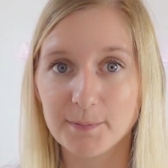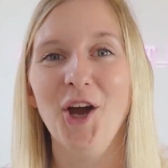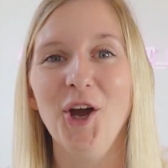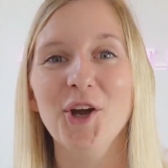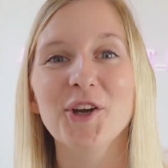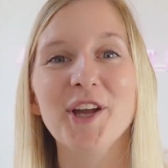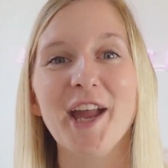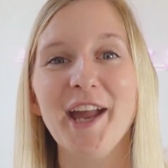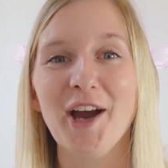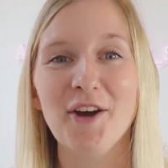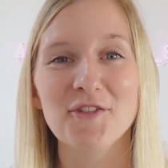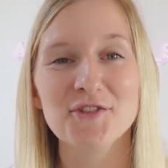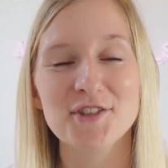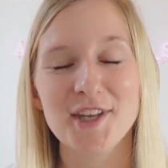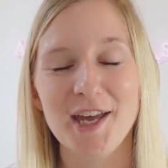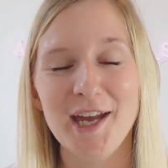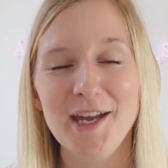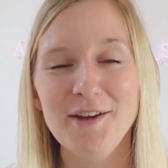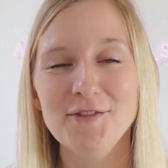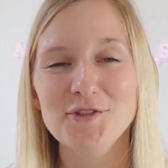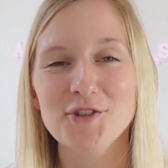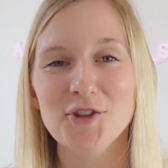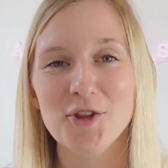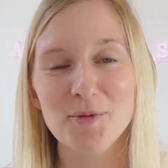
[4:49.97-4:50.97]
Okay, I've
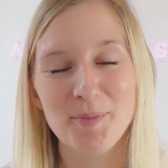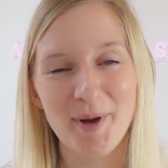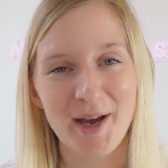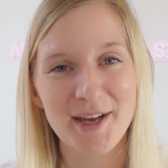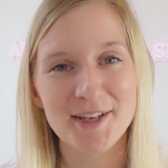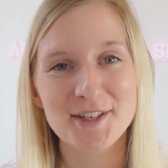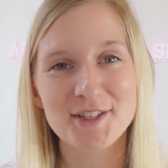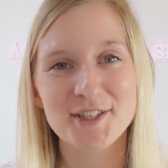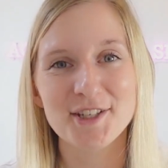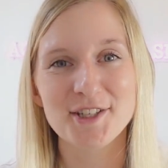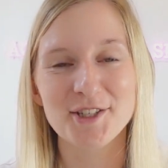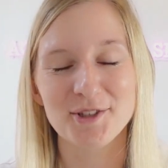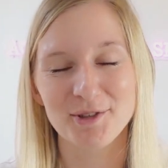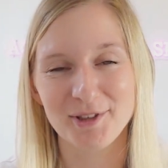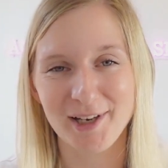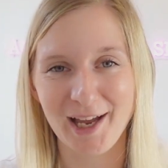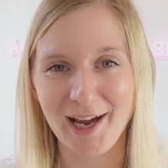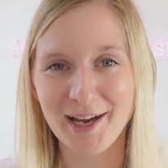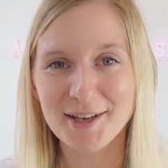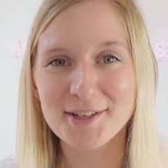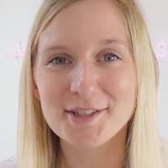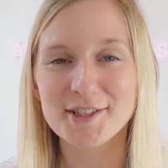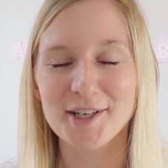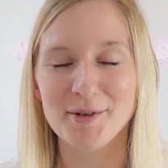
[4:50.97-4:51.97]
saved the best till
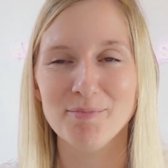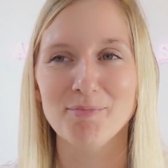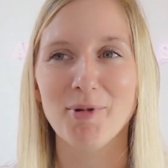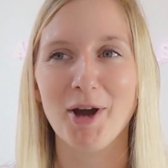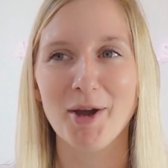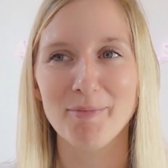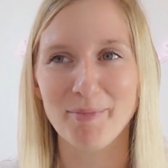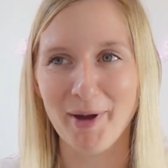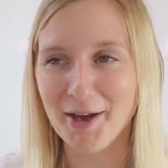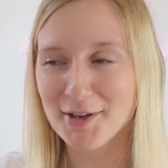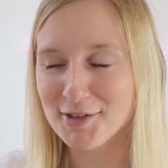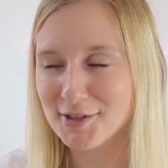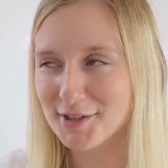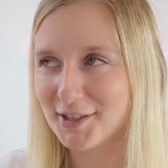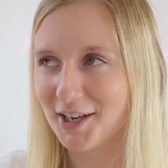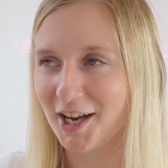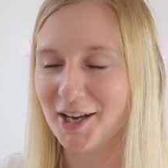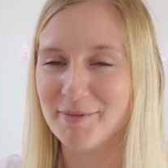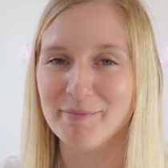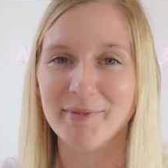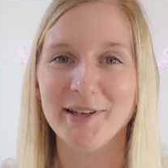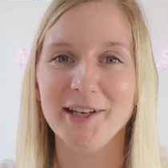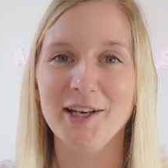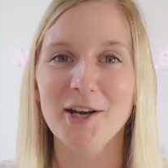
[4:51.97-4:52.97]
last, and by best
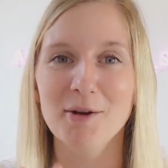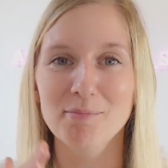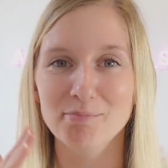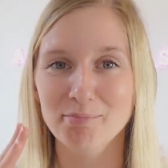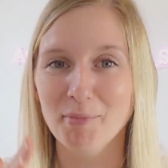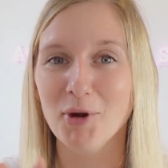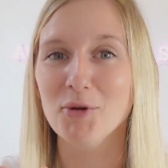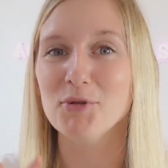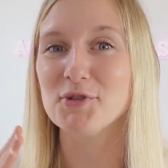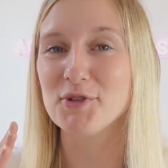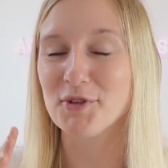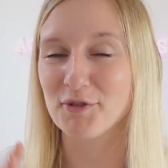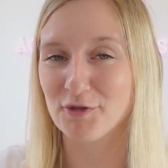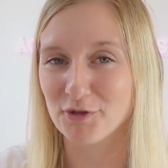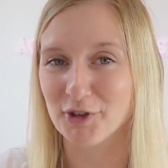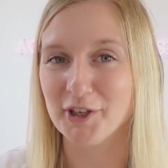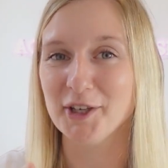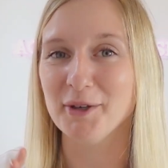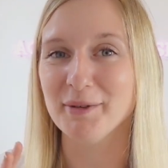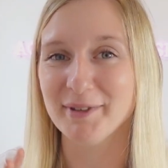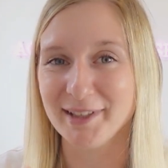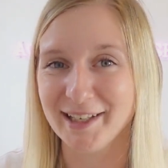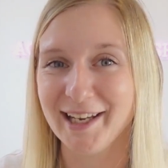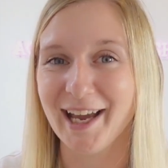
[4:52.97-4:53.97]
I mean most
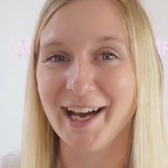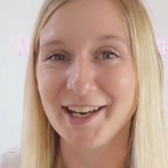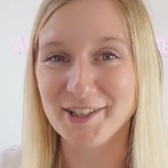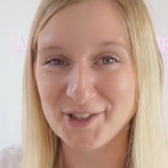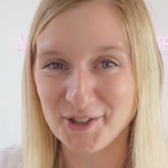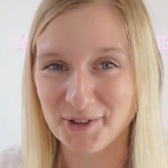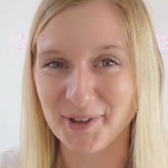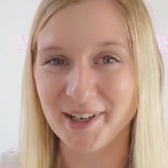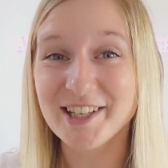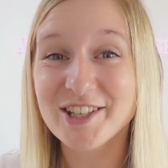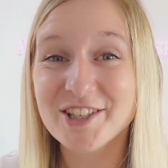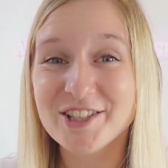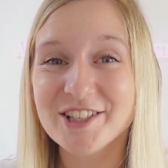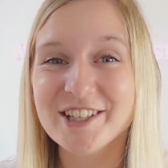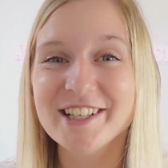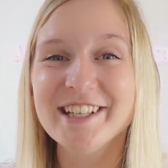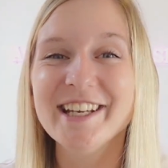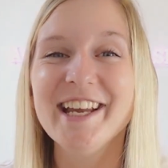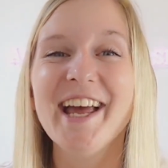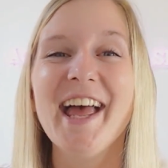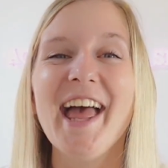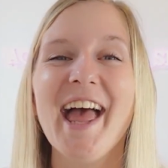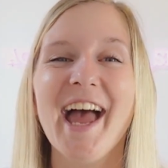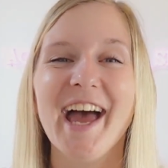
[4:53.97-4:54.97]
frequently asked question,
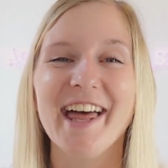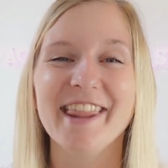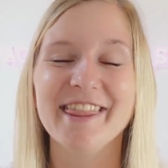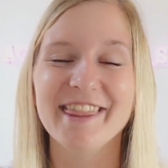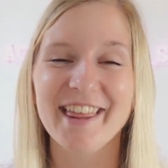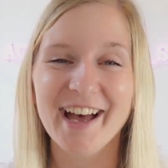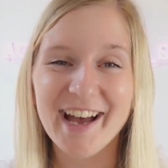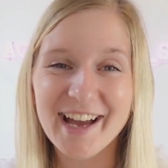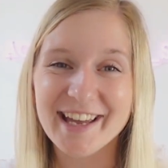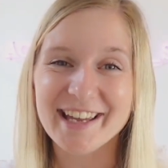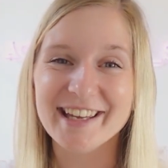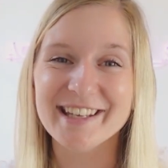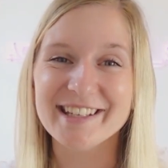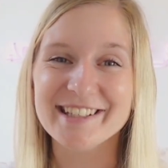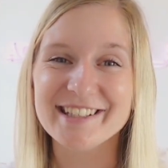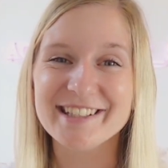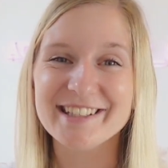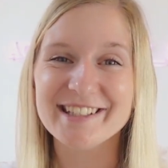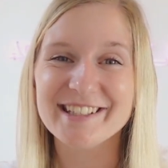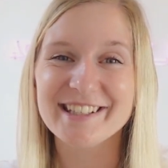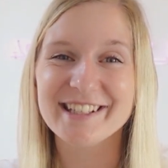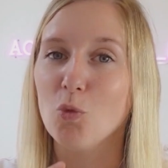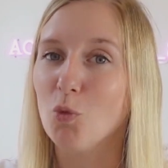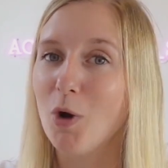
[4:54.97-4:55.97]
and that
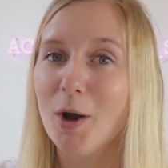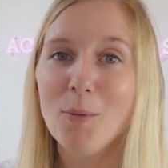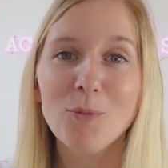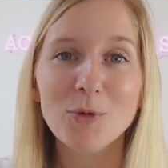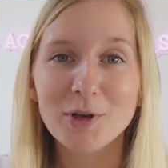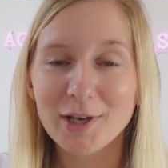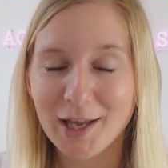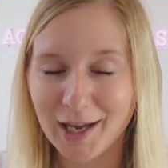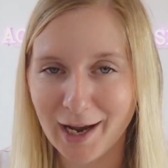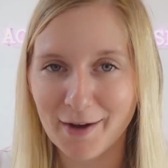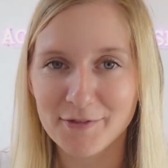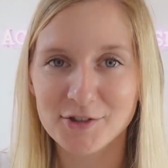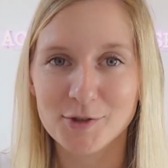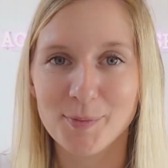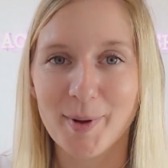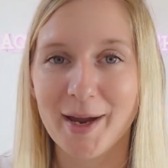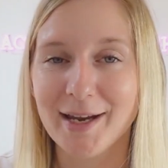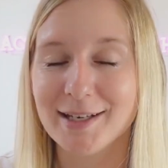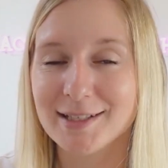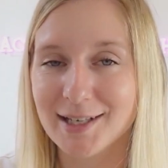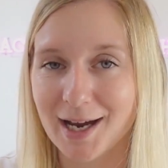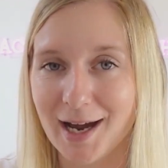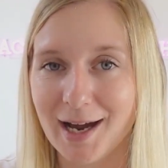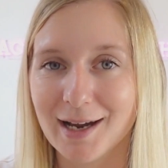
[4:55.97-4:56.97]
is, when will I have to
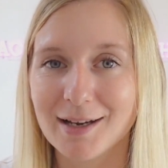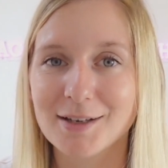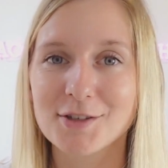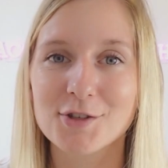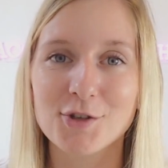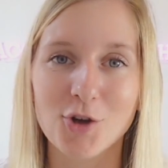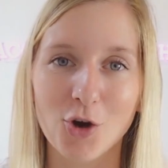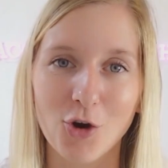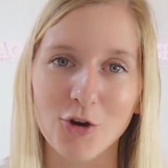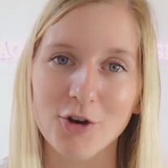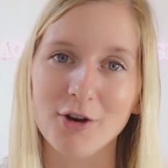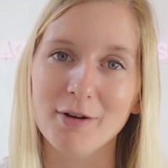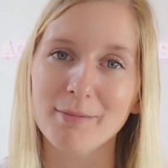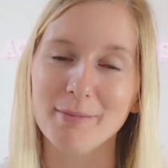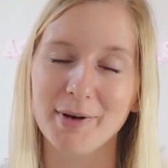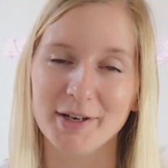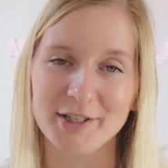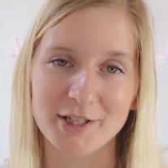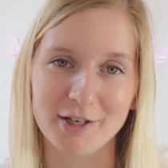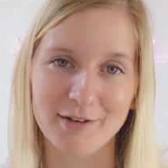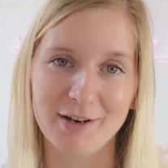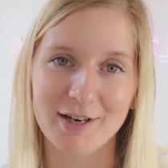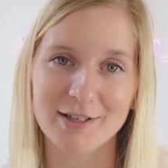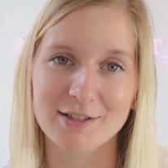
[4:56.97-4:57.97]
pay tax on my
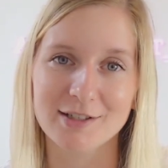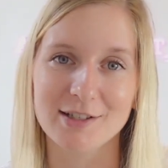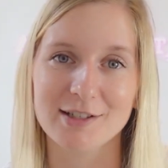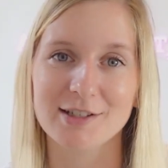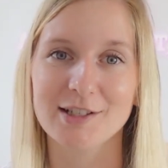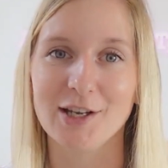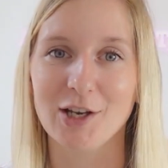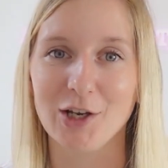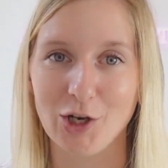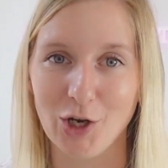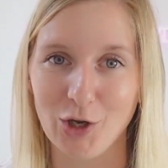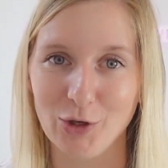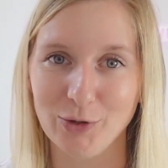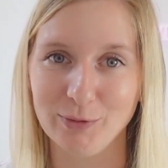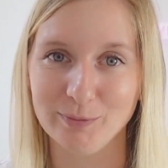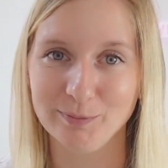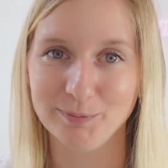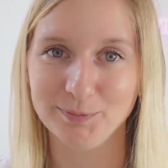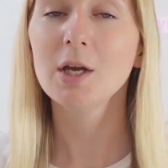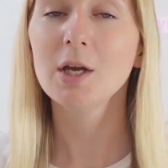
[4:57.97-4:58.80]
director's loan?